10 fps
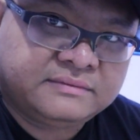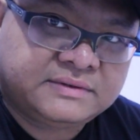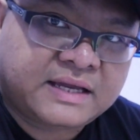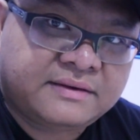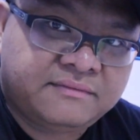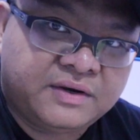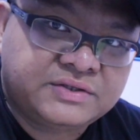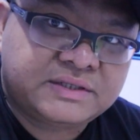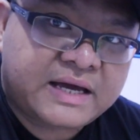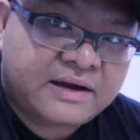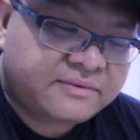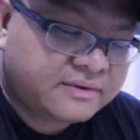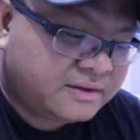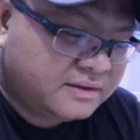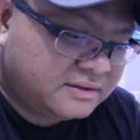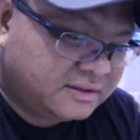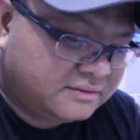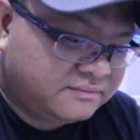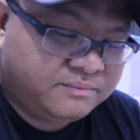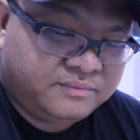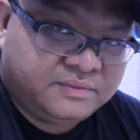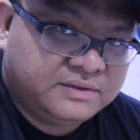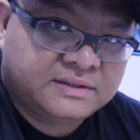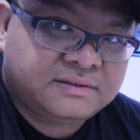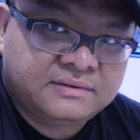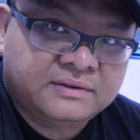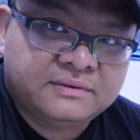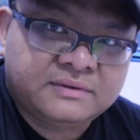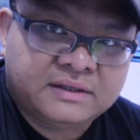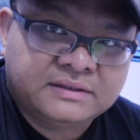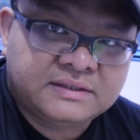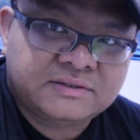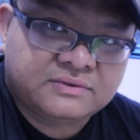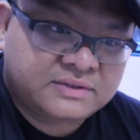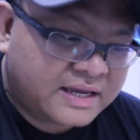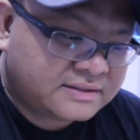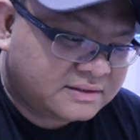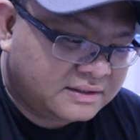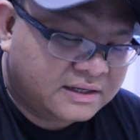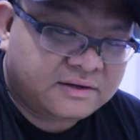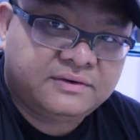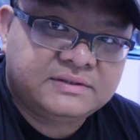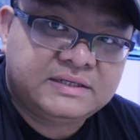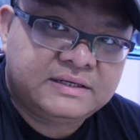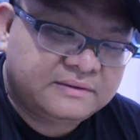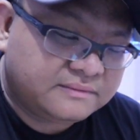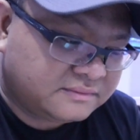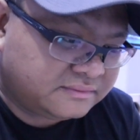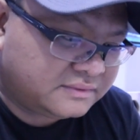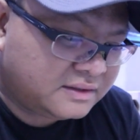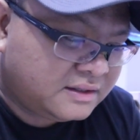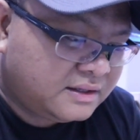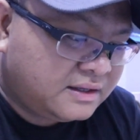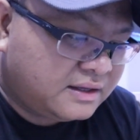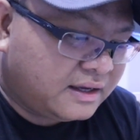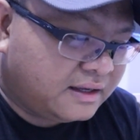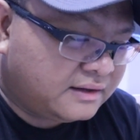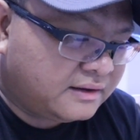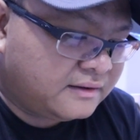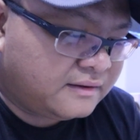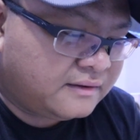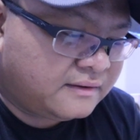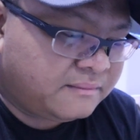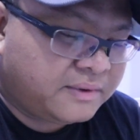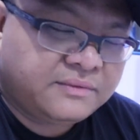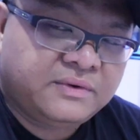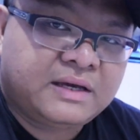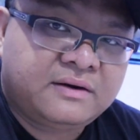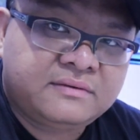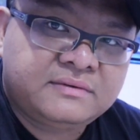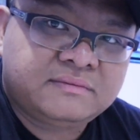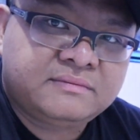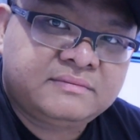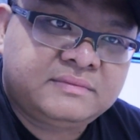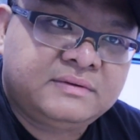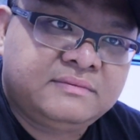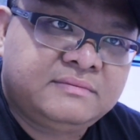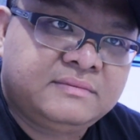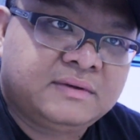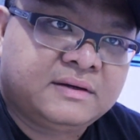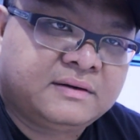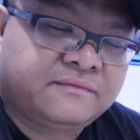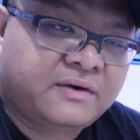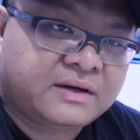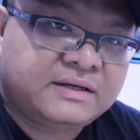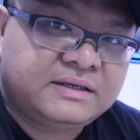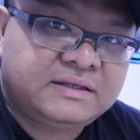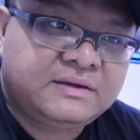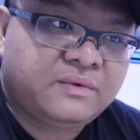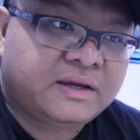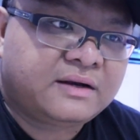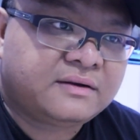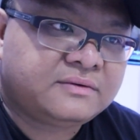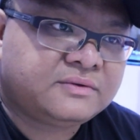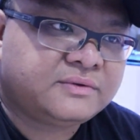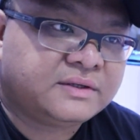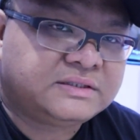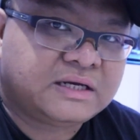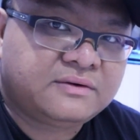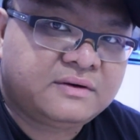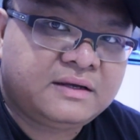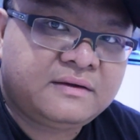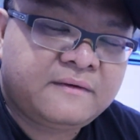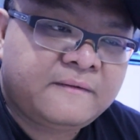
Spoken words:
start measure now, just just to test the accuracy. And but we cannot for alkalinity we cannot do a scheduling